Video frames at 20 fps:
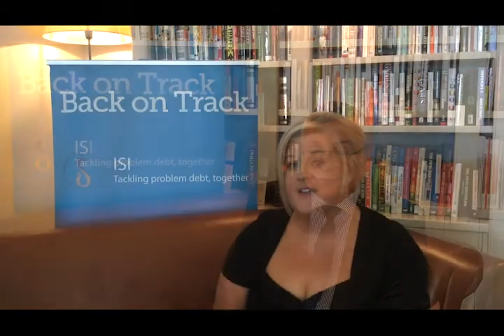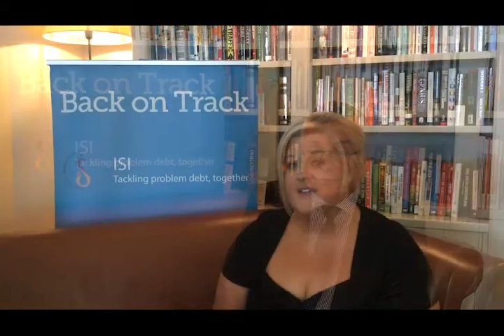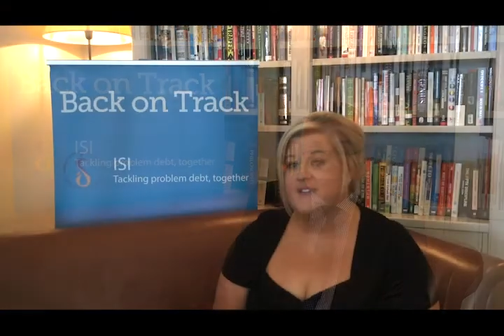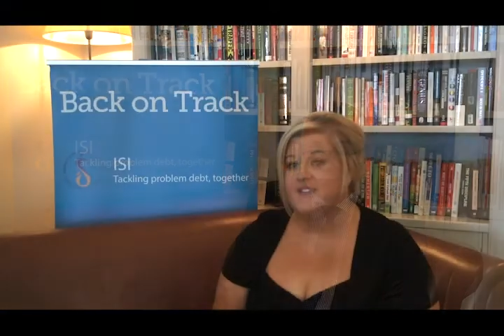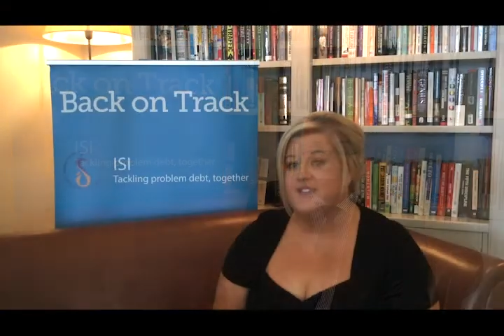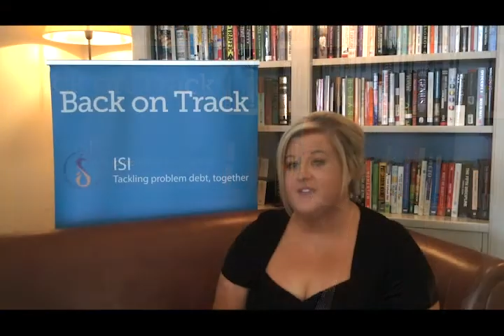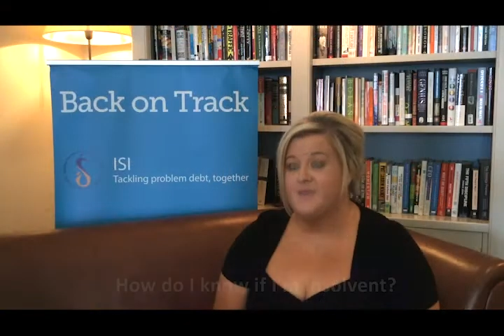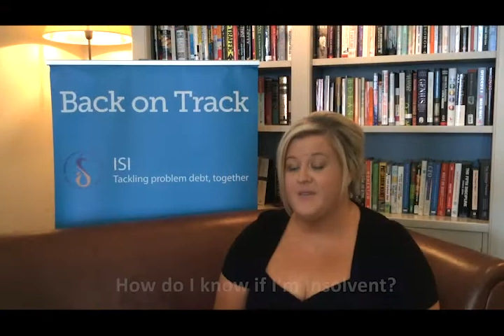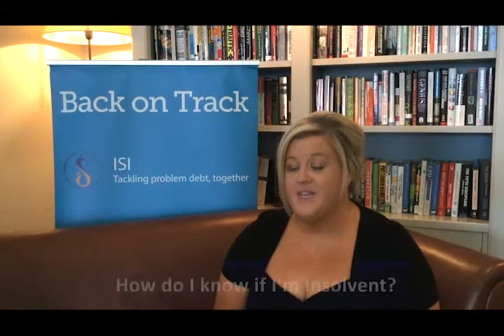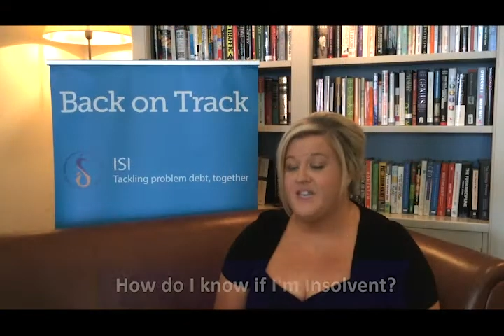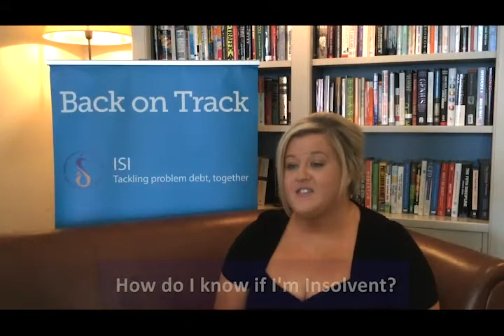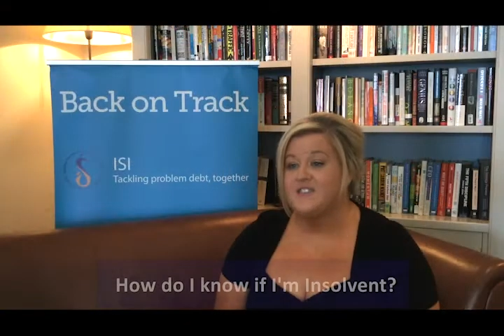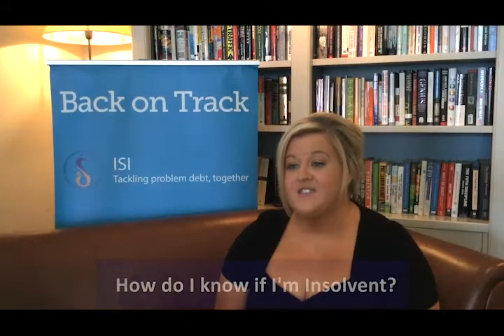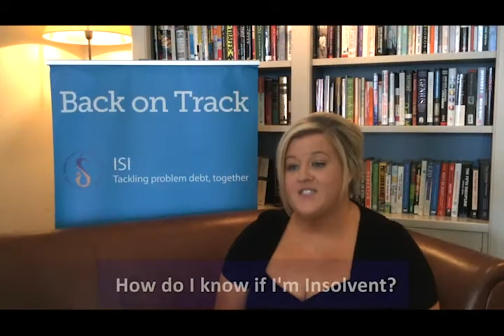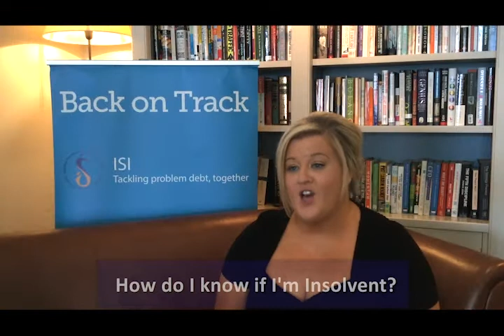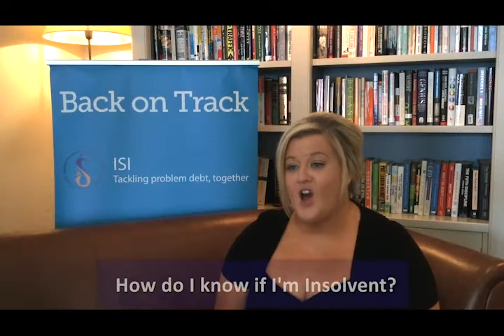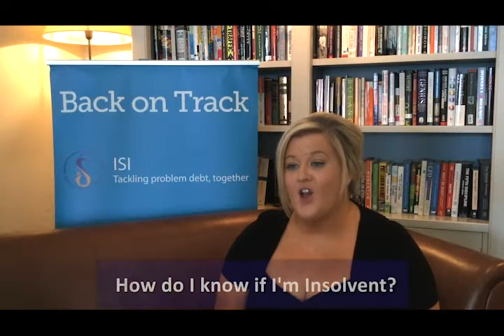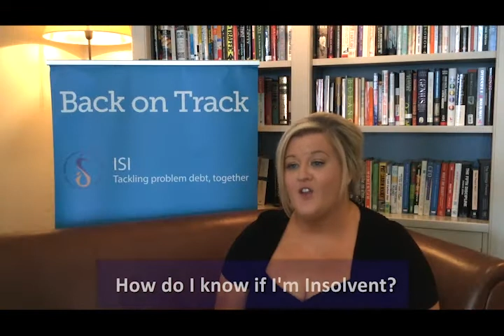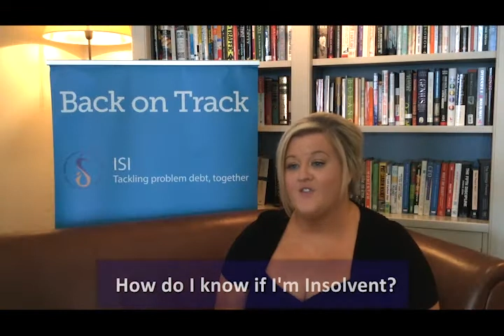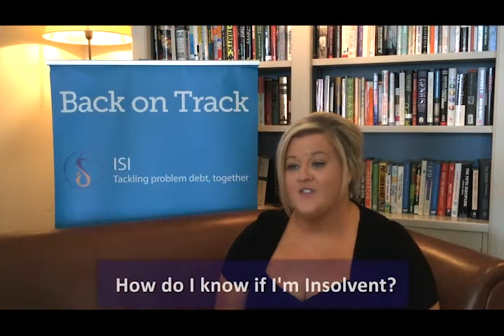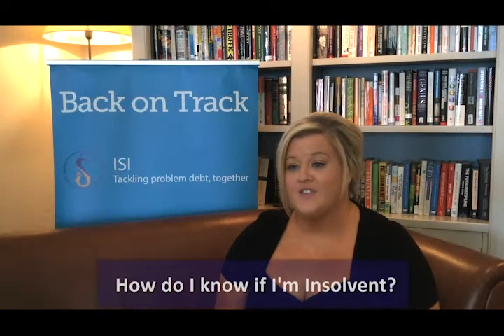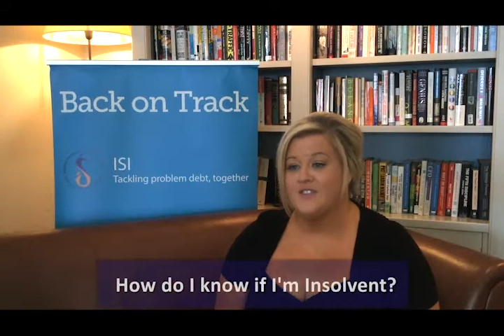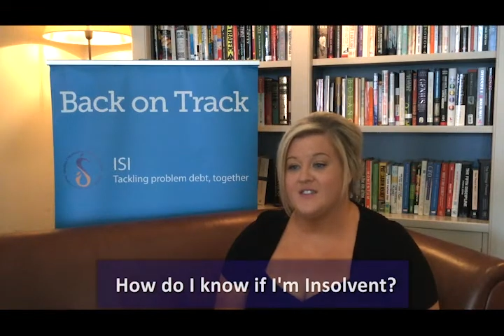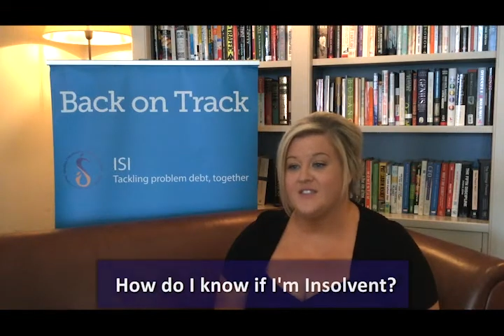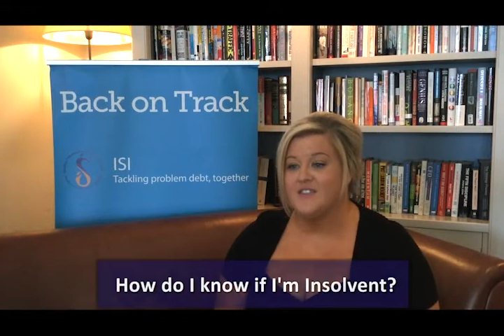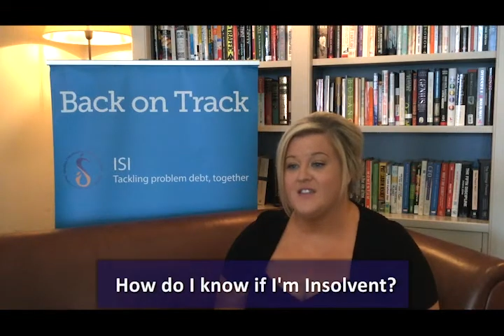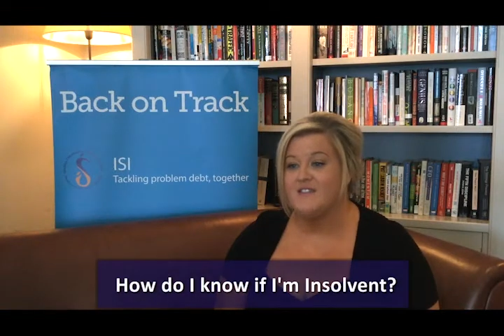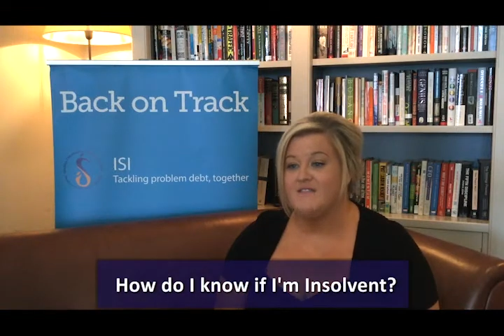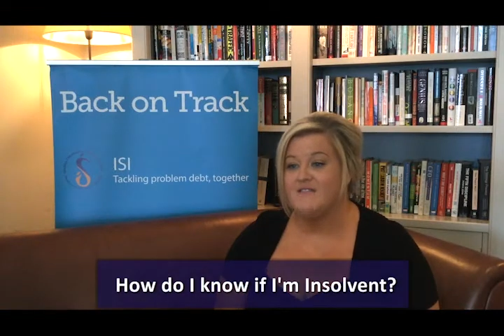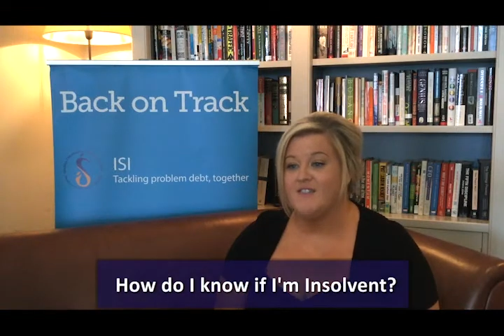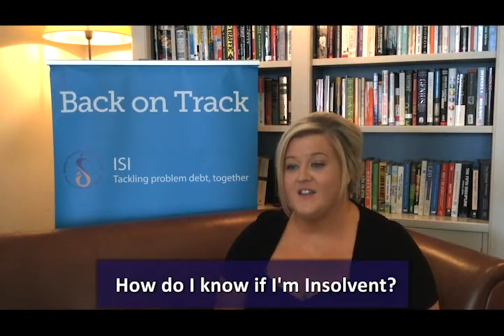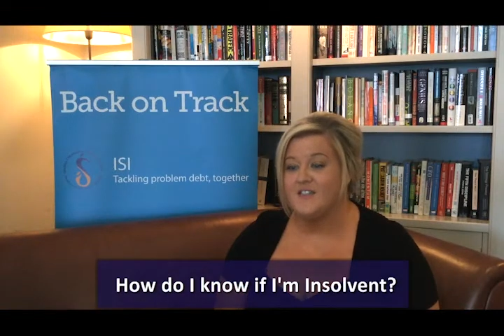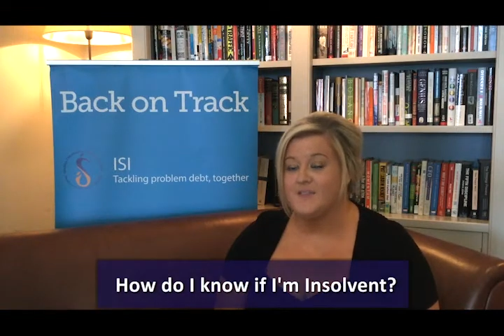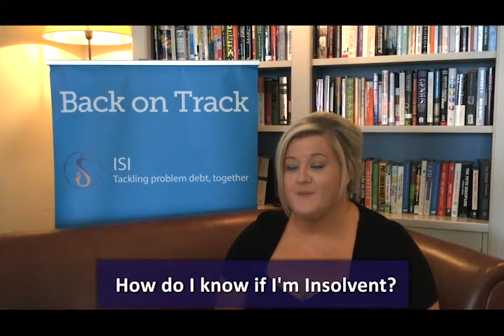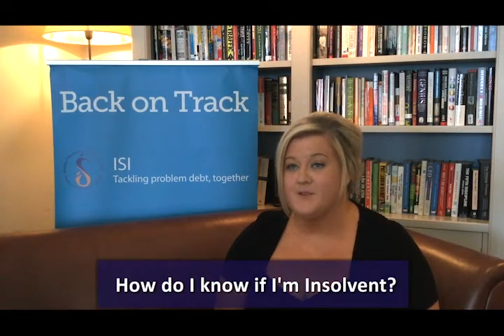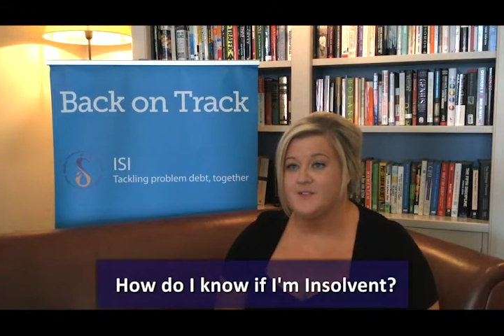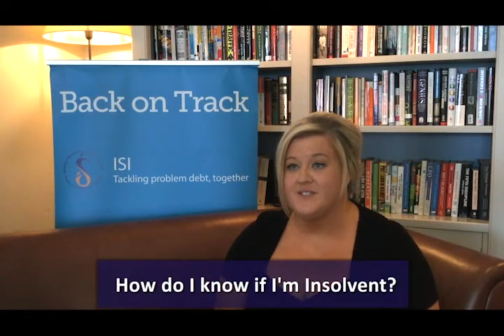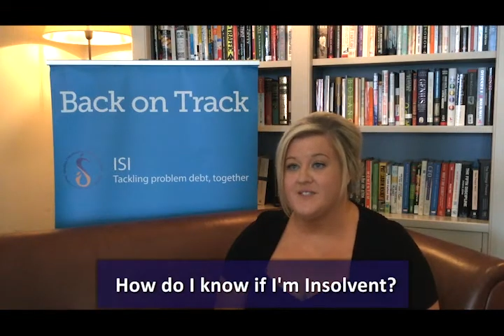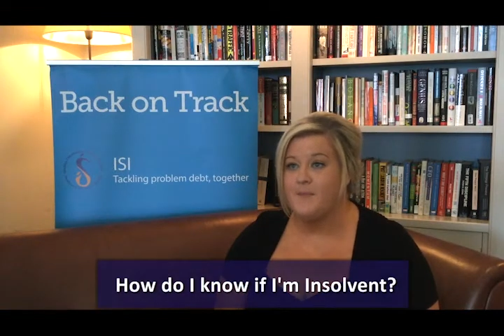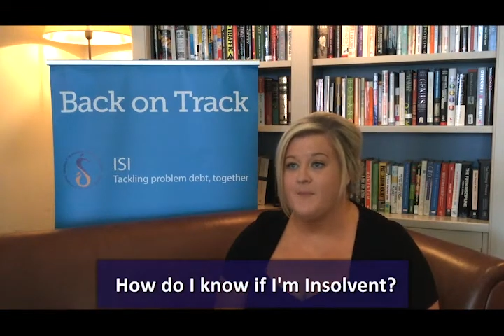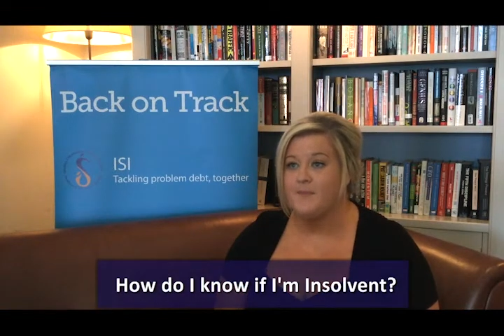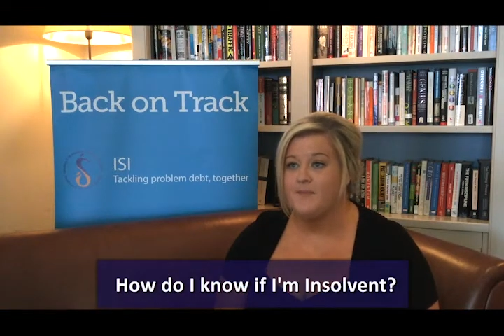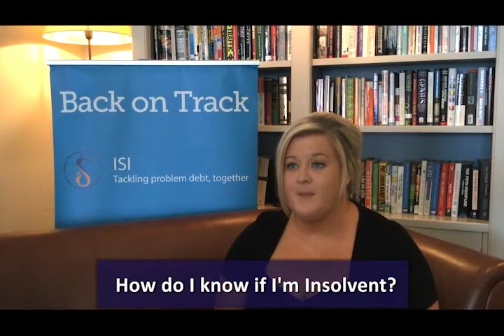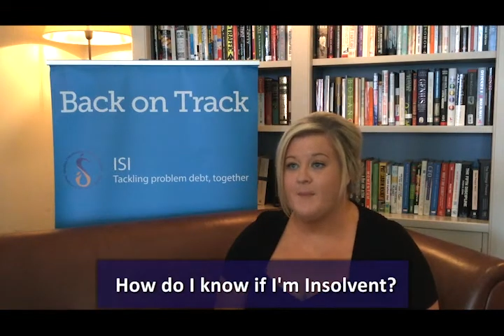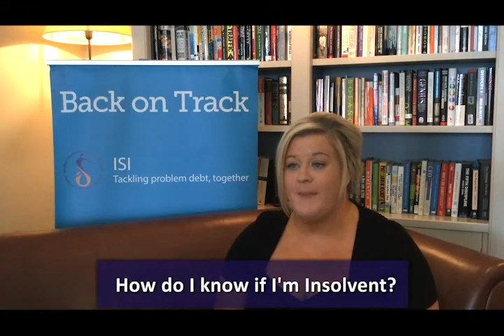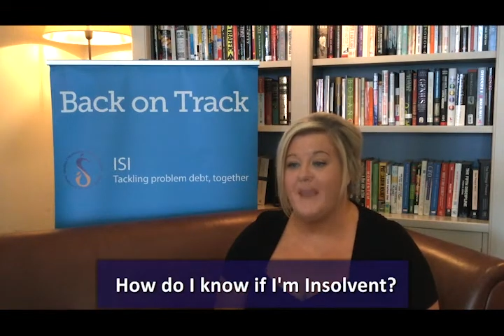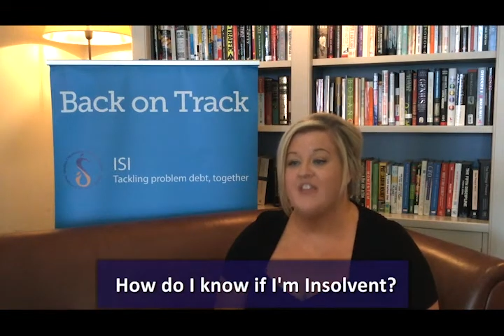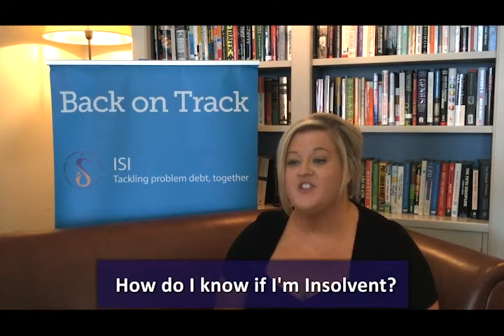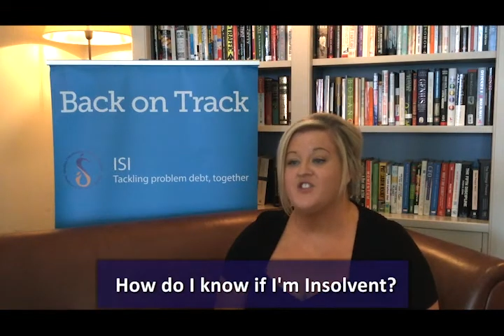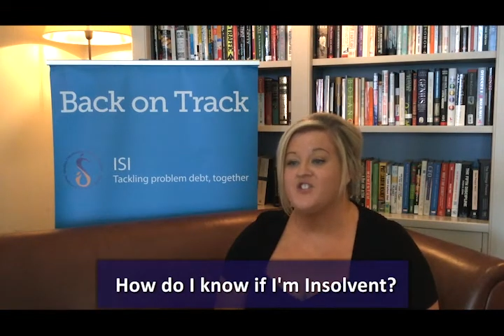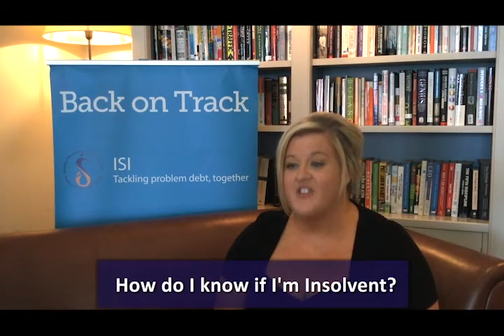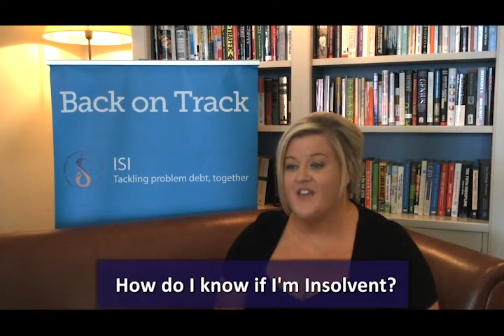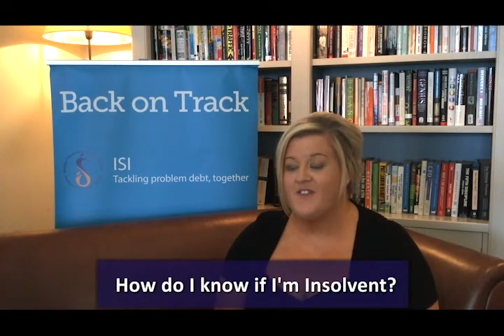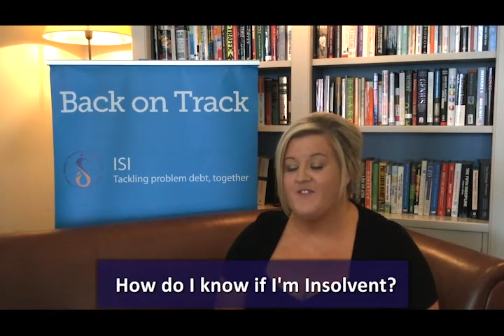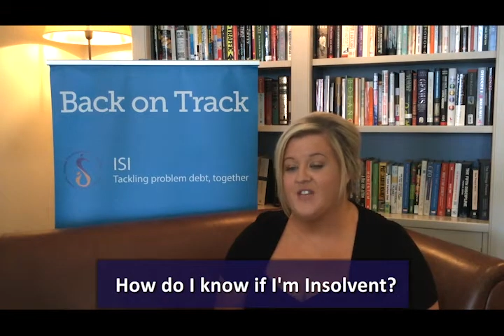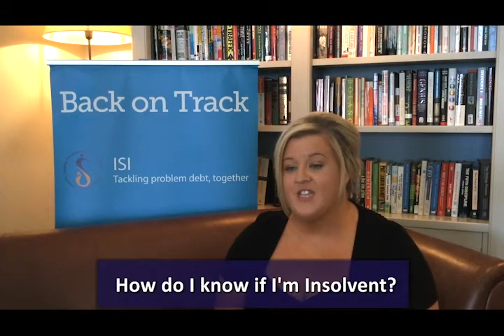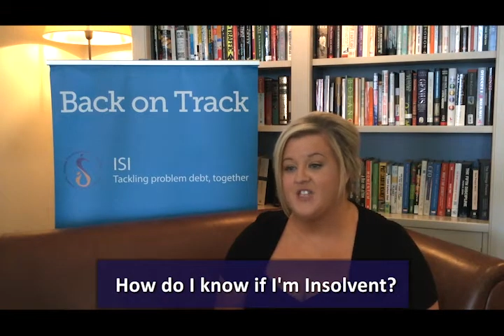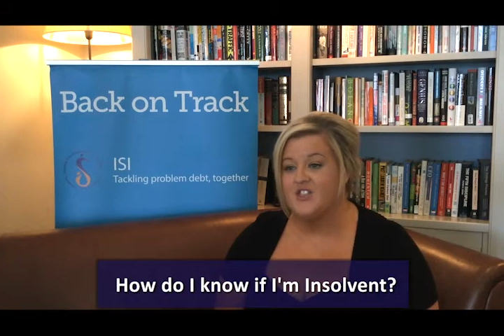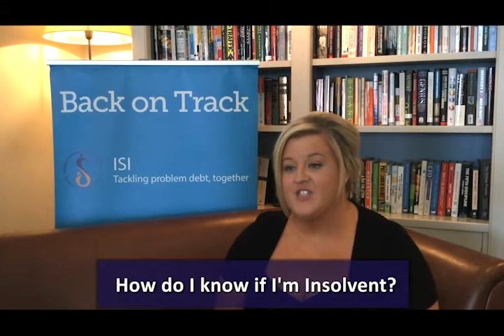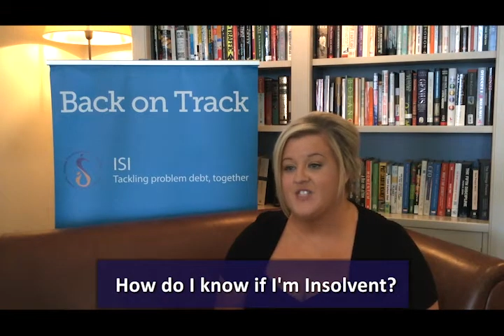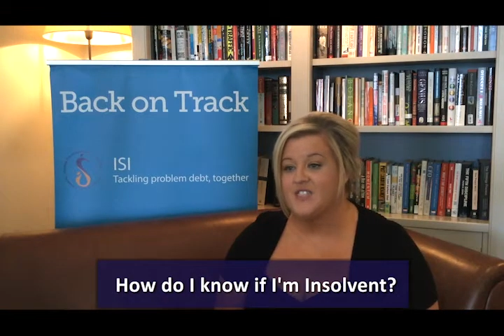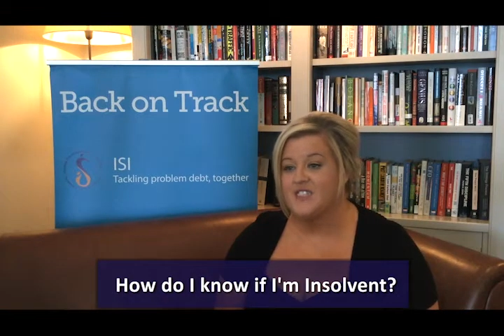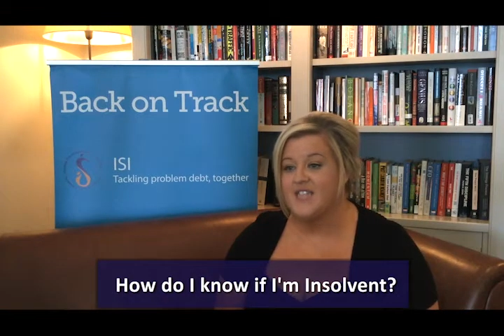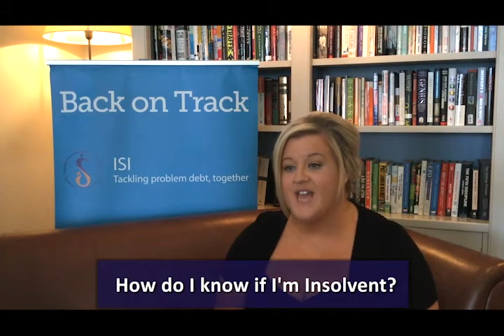To be insolvent, I suppose the major definition is